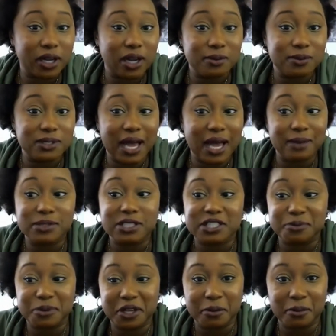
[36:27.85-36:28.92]
comes time to
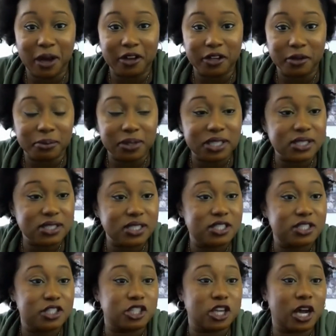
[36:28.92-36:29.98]
speak about your business,
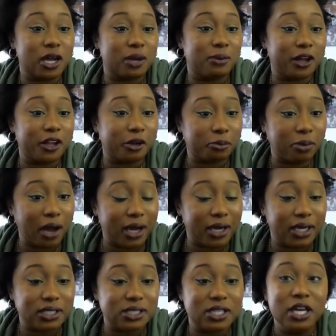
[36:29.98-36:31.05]
to talk about your products,